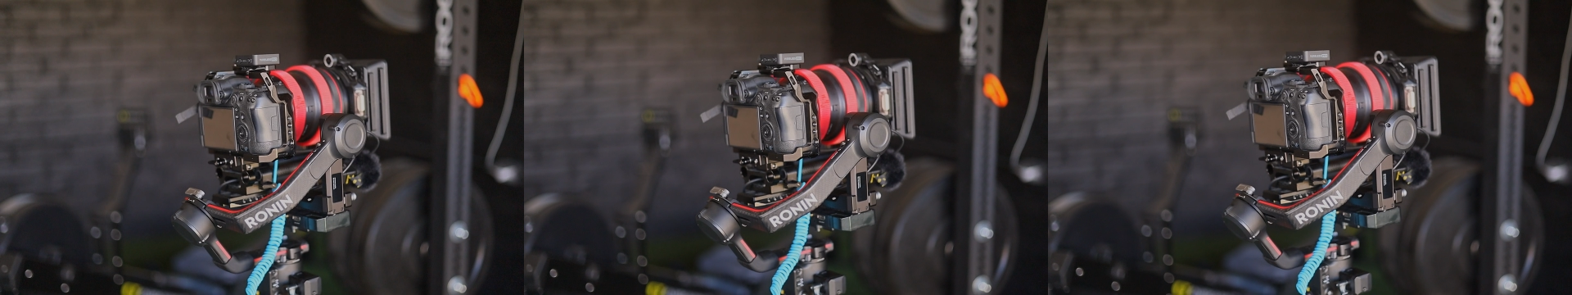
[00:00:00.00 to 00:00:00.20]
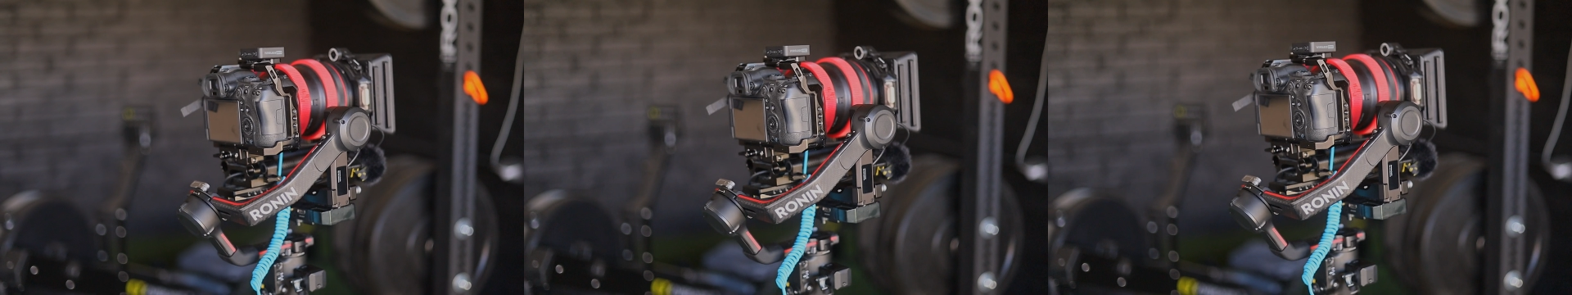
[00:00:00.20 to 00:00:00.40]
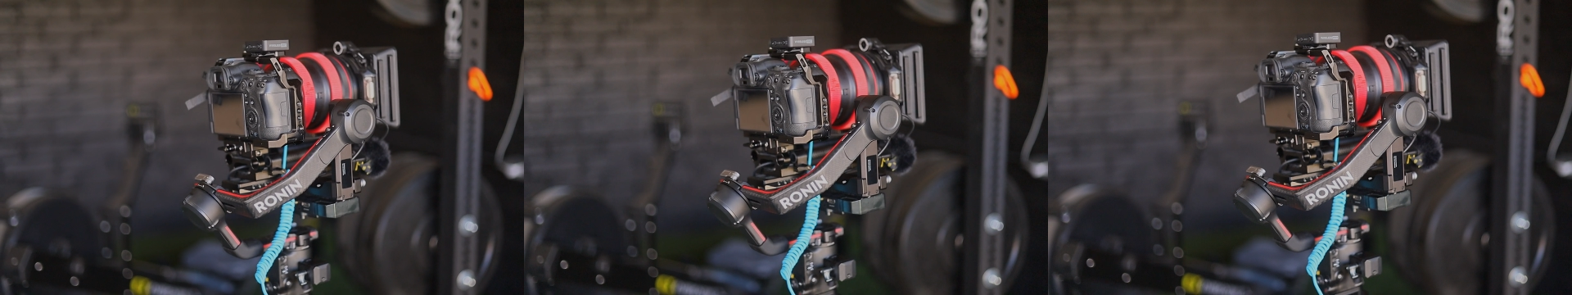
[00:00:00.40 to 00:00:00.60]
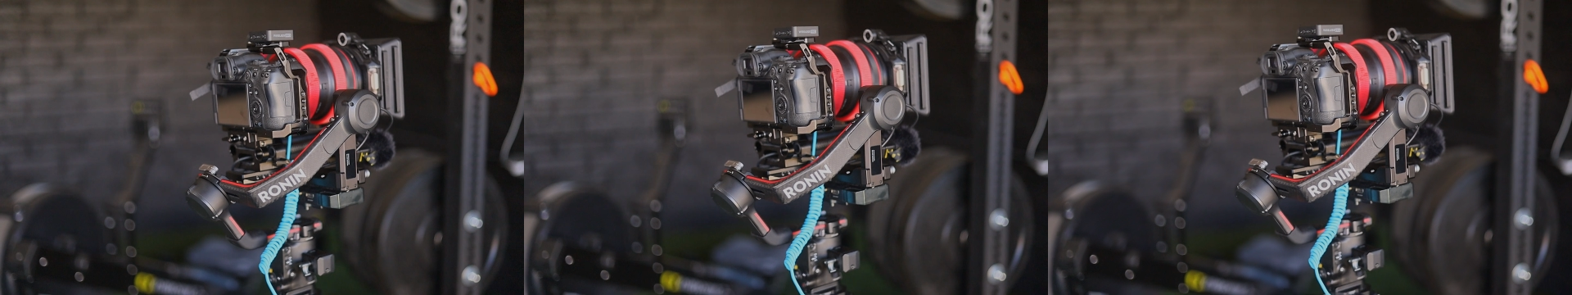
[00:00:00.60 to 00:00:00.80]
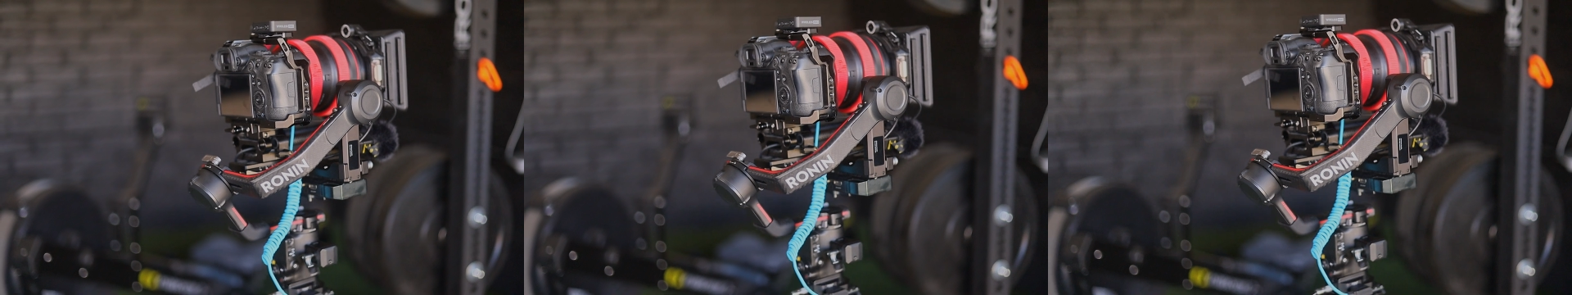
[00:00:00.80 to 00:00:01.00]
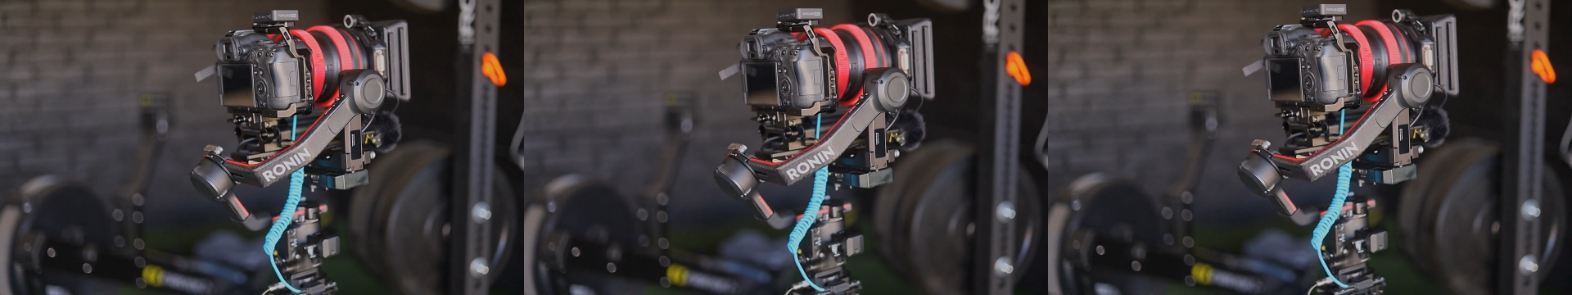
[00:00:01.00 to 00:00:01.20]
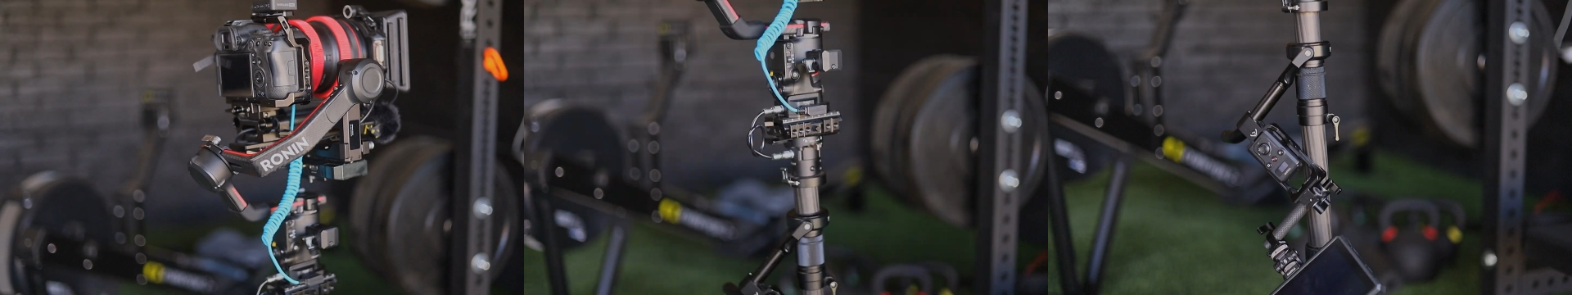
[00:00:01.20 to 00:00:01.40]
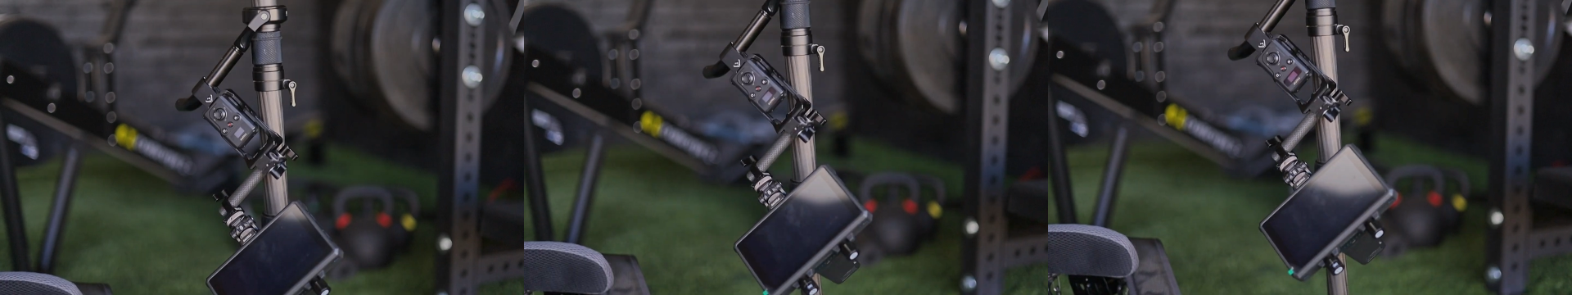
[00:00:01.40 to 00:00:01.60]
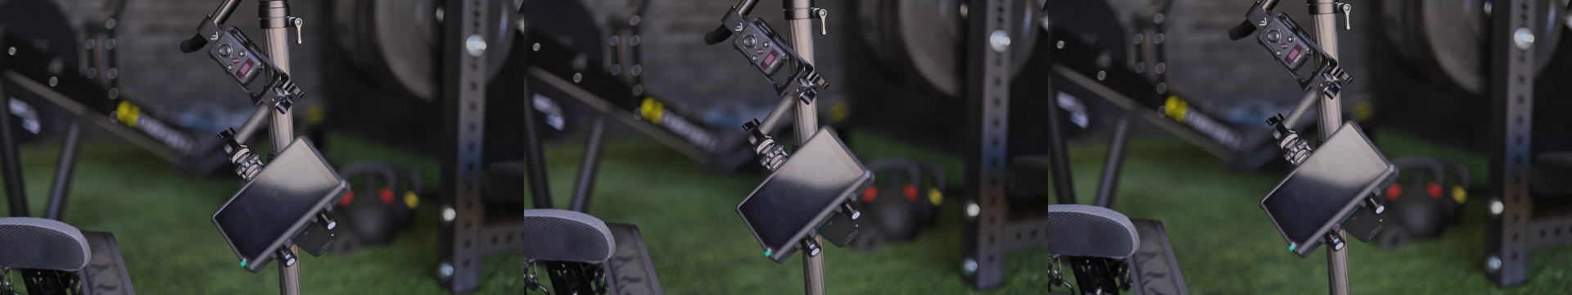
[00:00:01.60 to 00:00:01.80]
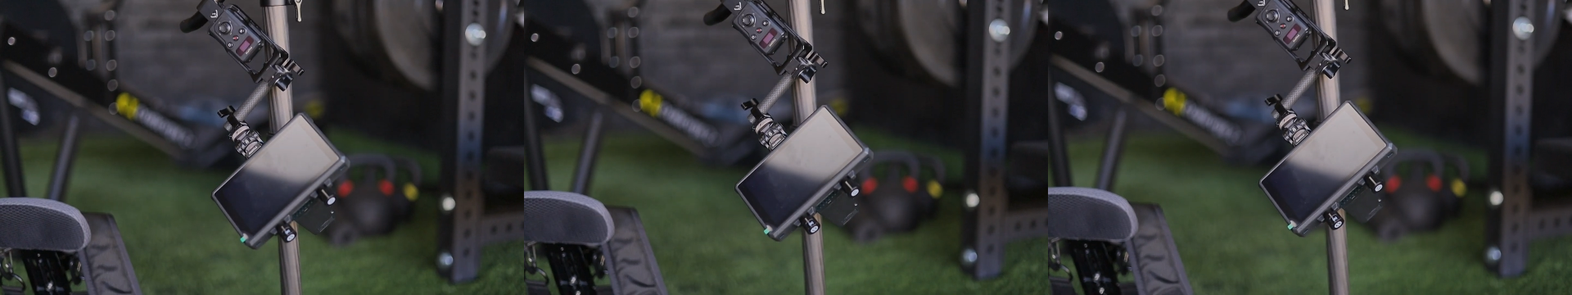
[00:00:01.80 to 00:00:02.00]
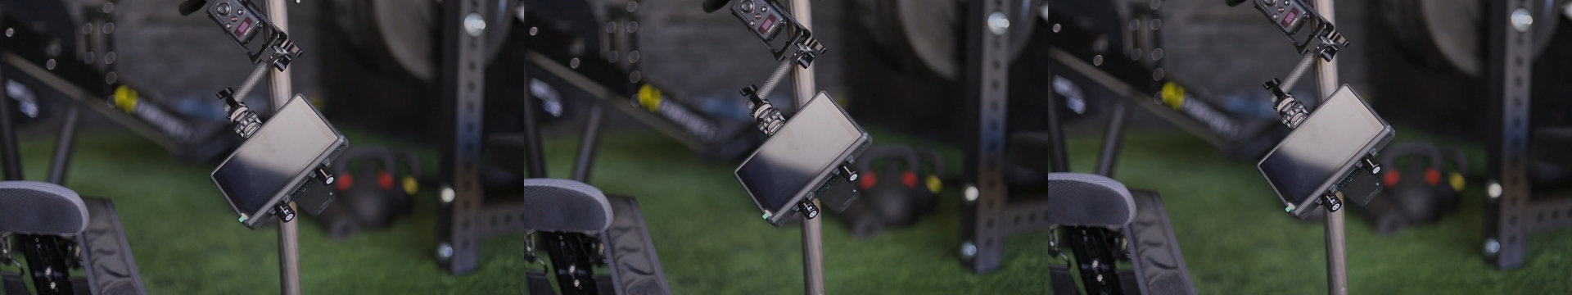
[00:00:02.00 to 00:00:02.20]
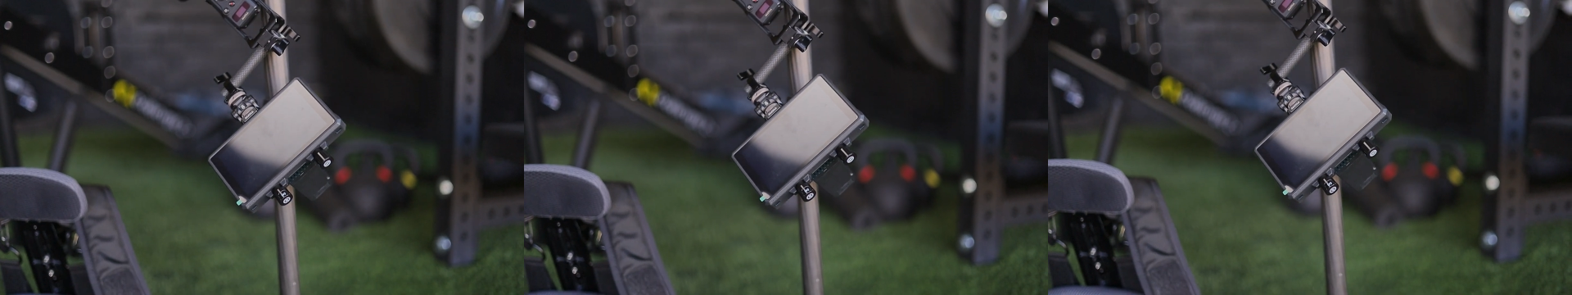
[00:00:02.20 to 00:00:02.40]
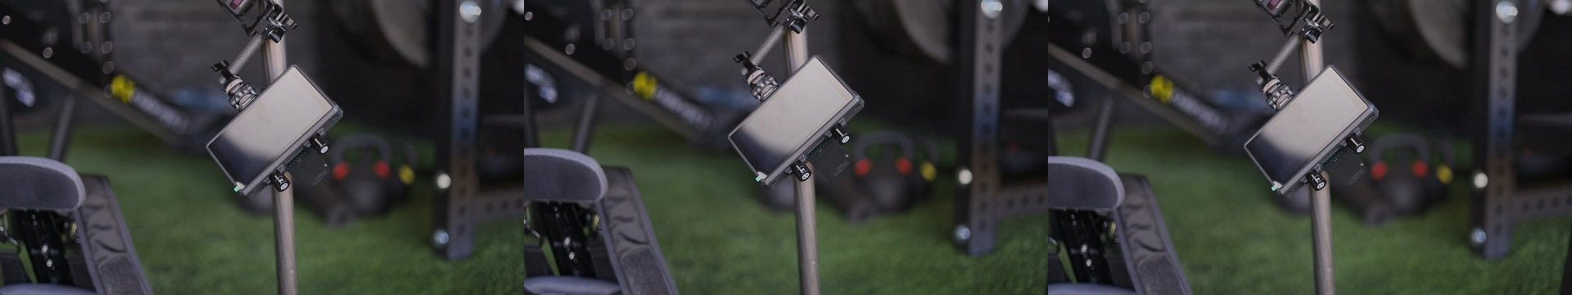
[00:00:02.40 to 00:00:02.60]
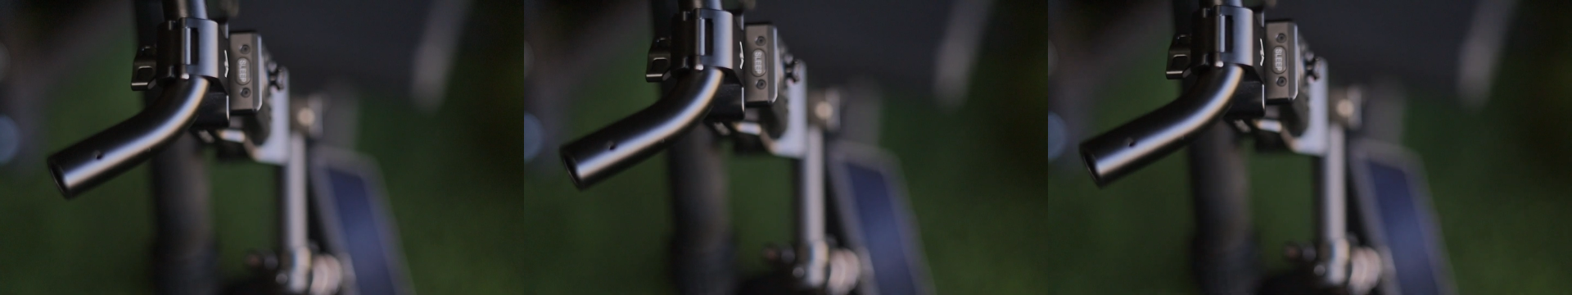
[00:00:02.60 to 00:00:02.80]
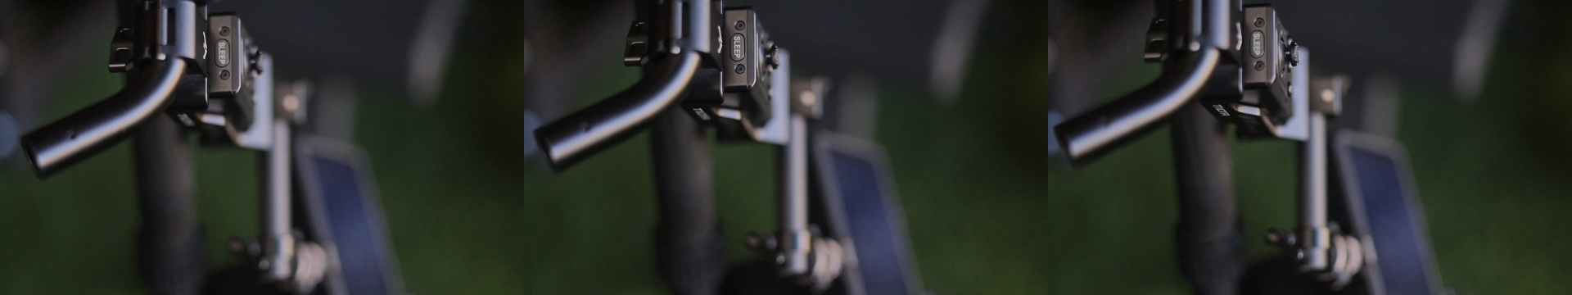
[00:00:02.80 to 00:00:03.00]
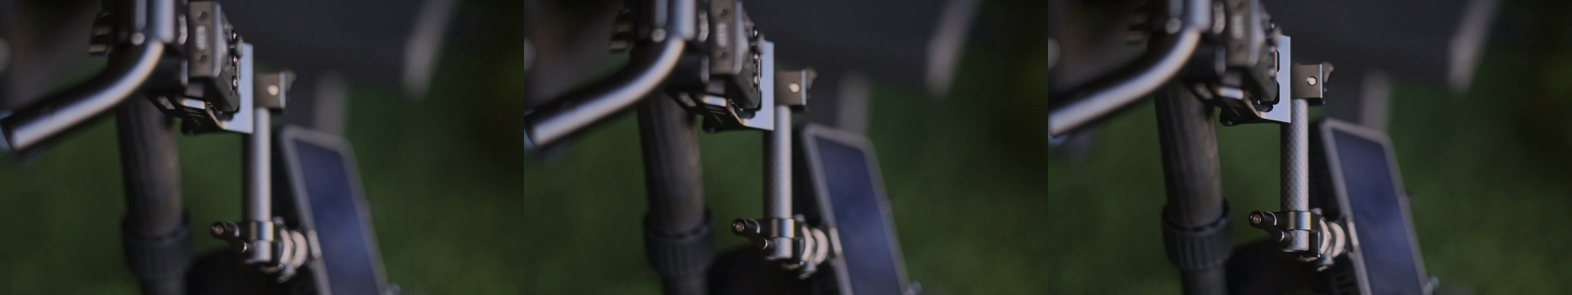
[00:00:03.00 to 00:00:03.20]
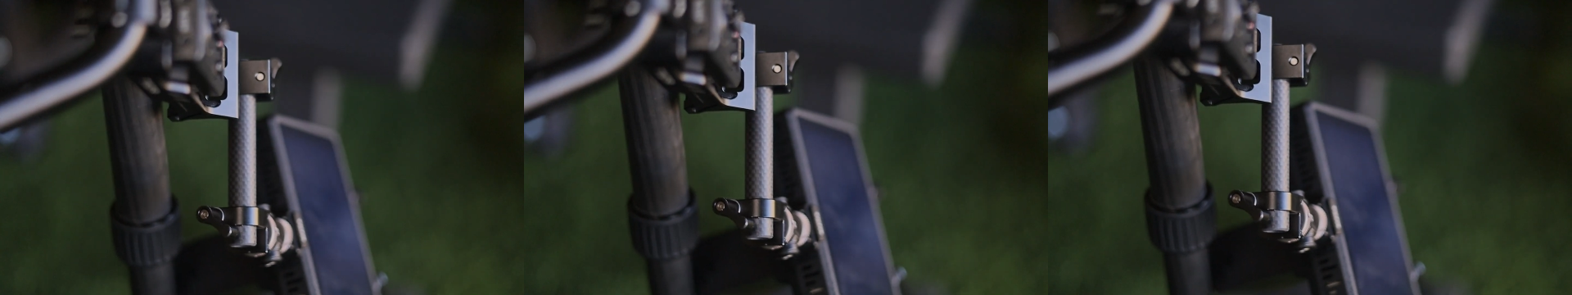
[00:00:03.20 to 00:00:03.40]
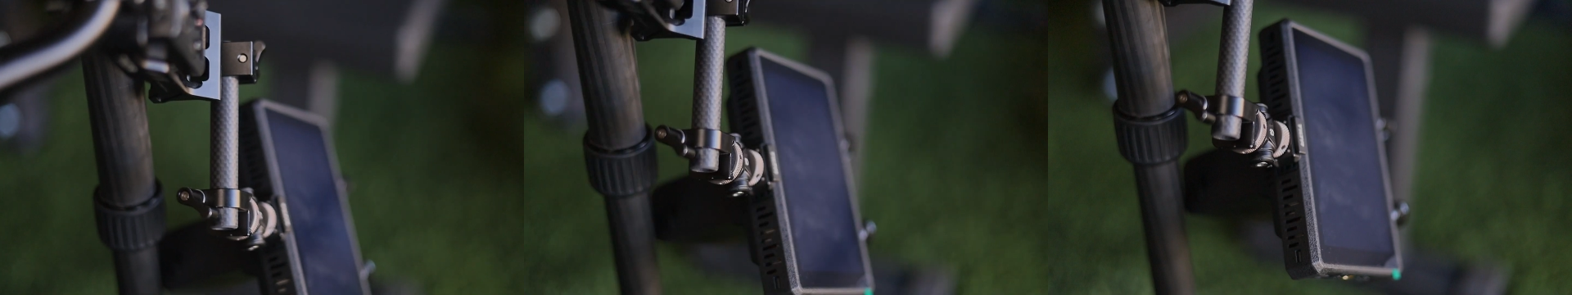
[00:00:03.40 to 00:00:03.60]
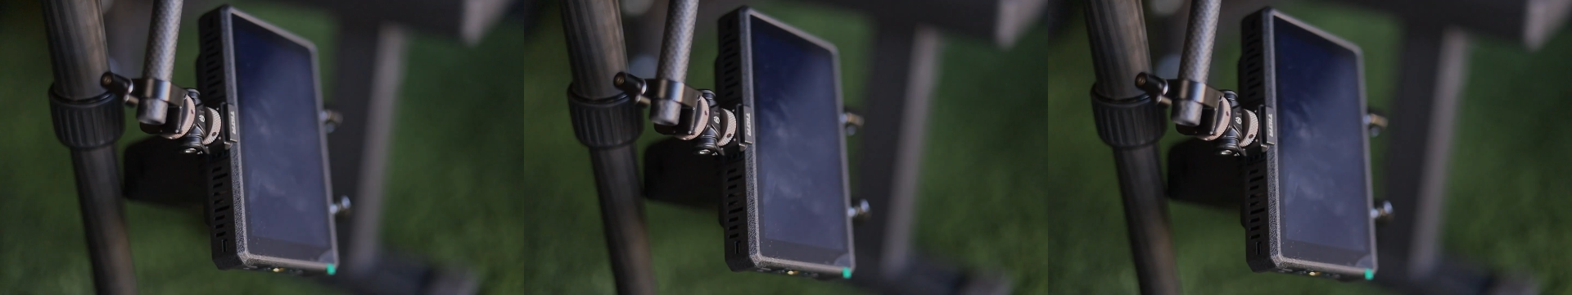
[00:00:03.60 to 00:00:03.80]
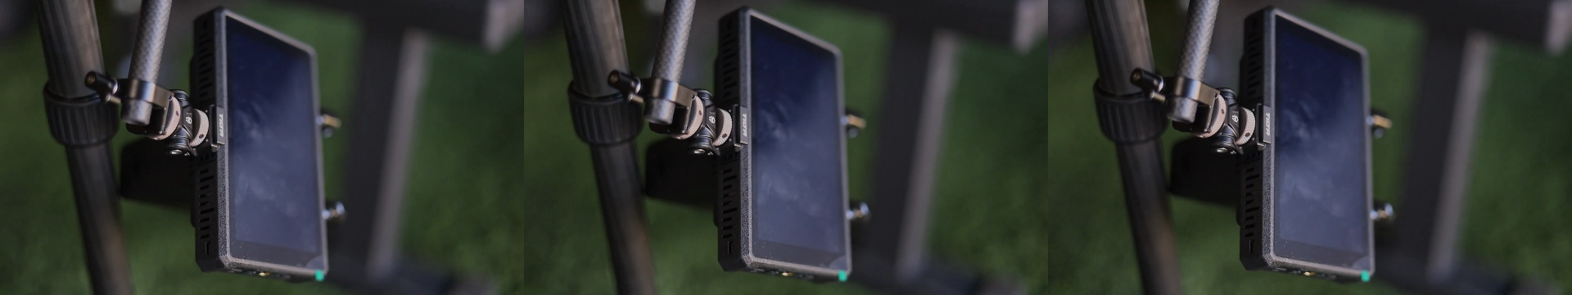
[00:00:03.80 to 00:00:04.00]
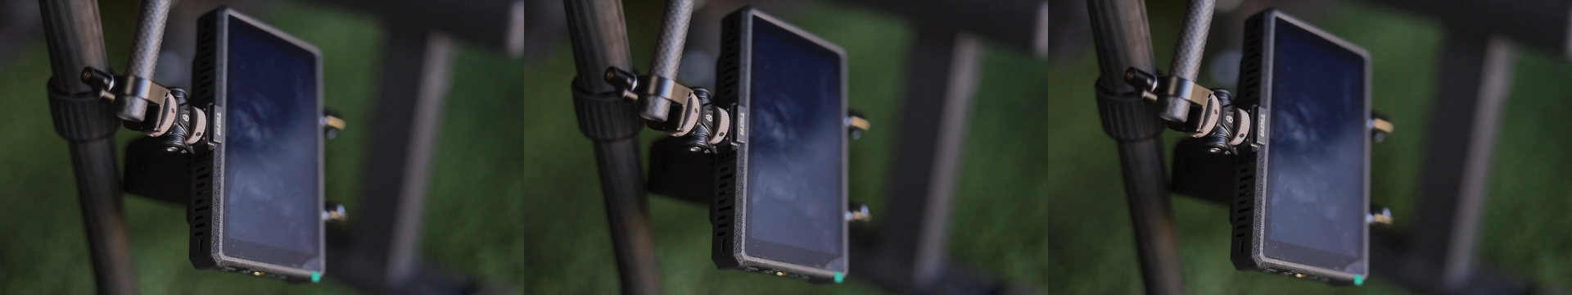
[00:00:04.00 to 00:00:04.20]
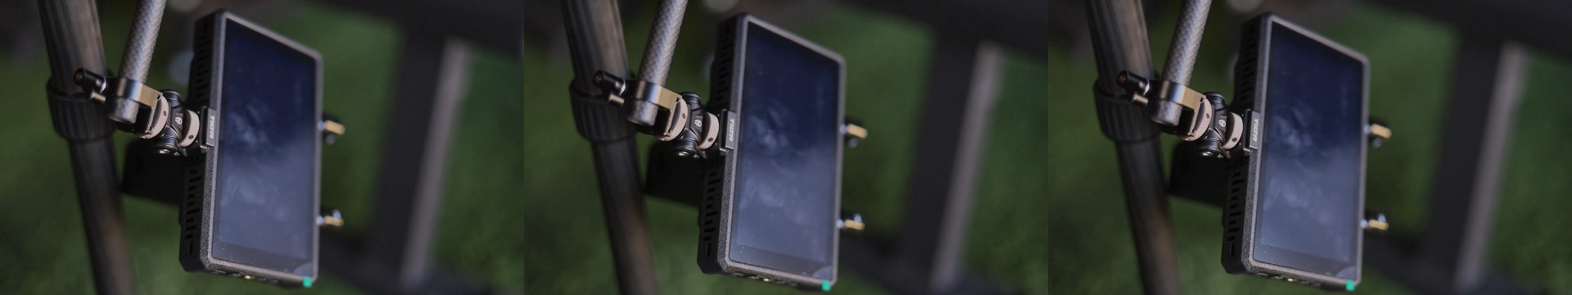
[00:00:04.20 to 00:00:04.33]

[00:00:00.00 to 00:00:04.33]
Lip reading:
[unreadable: no face in view]